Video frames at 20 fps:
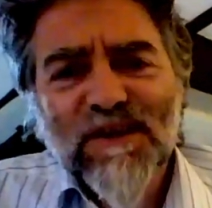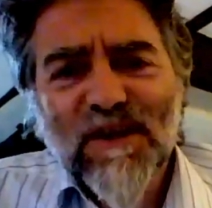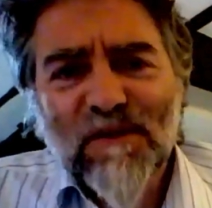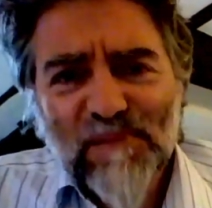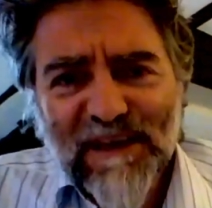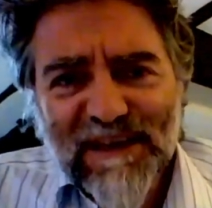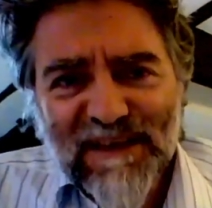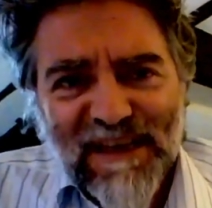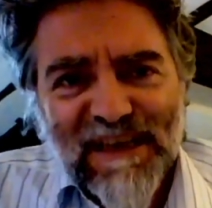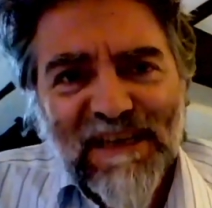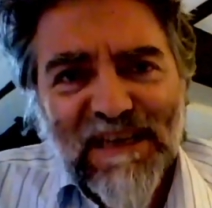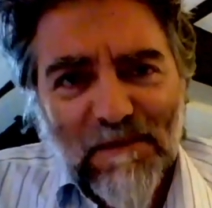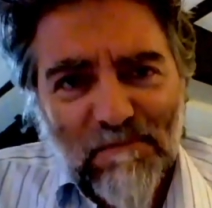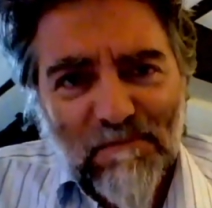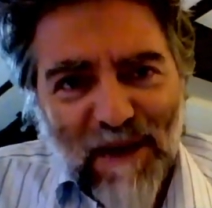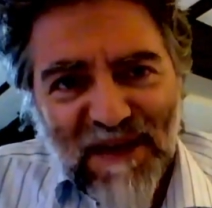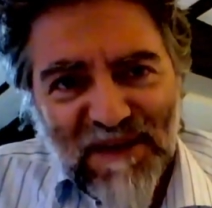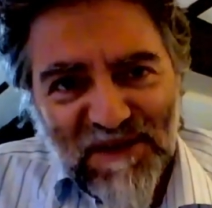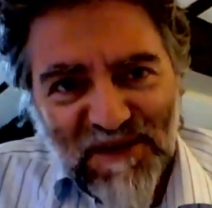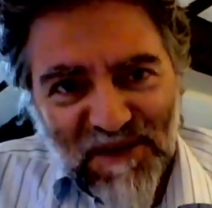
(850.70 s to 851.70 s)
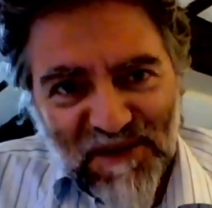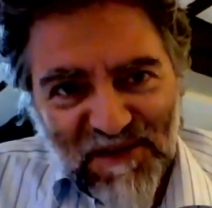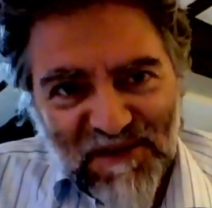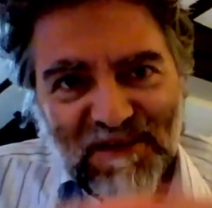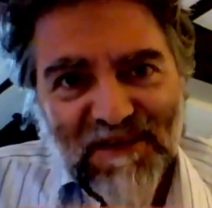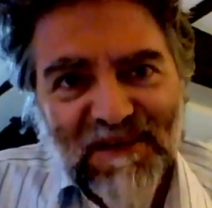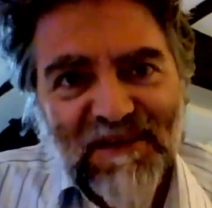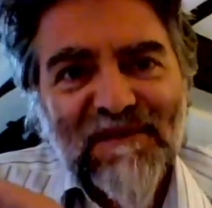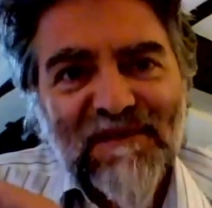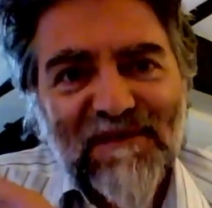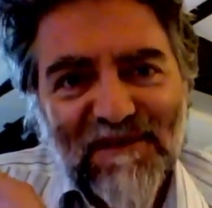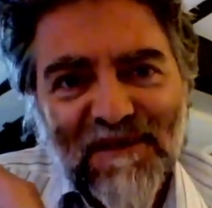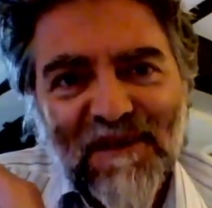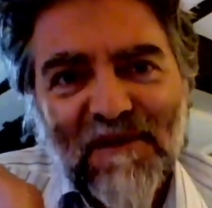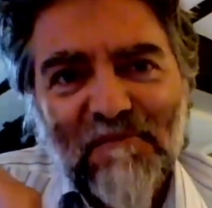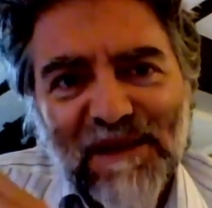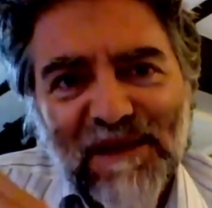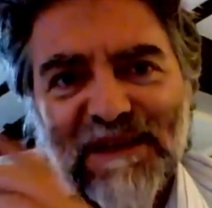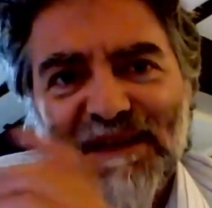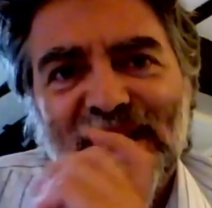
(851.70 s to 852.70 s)
completely independent.
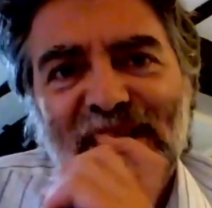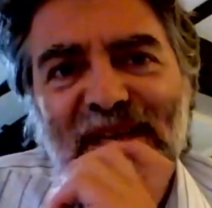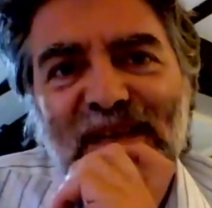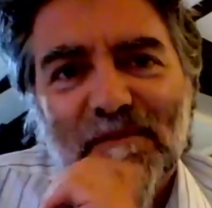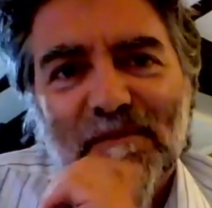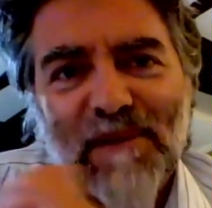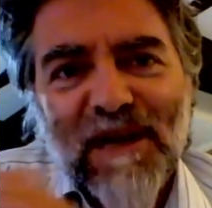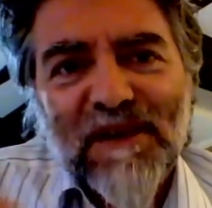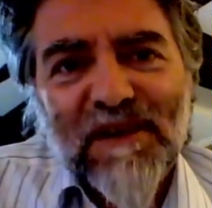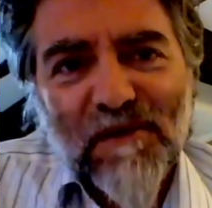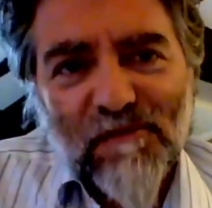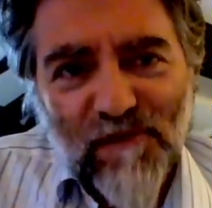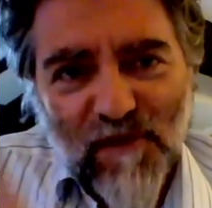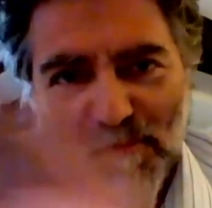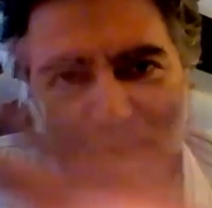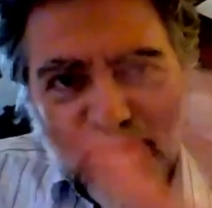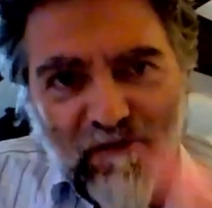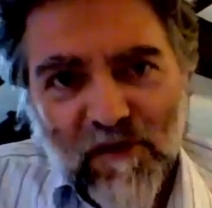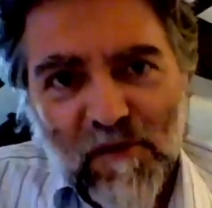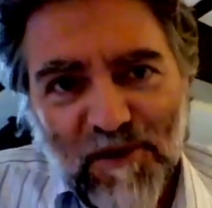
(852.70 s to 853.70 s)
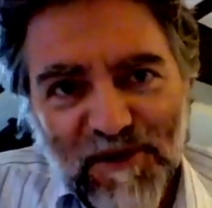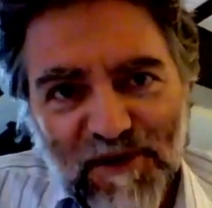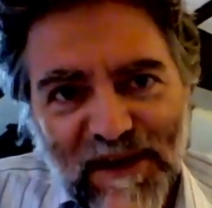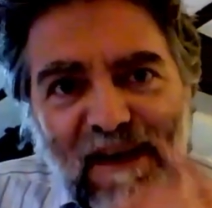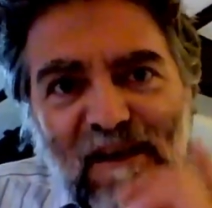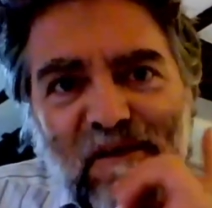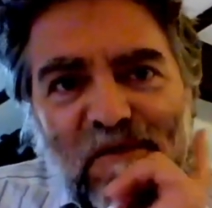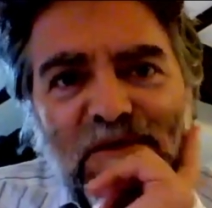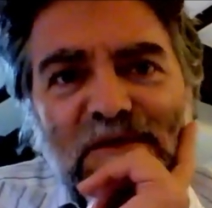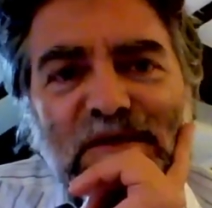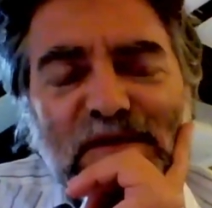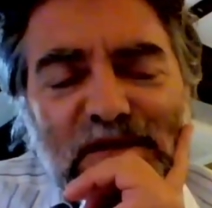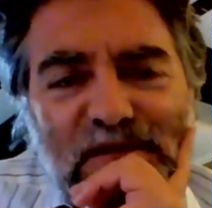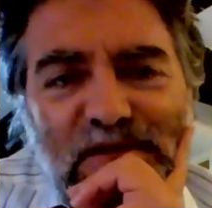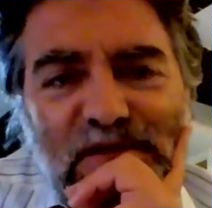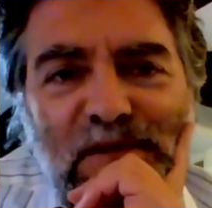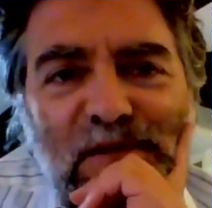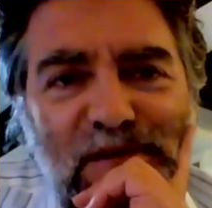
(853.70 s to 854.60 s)
Completely independent from everybody else.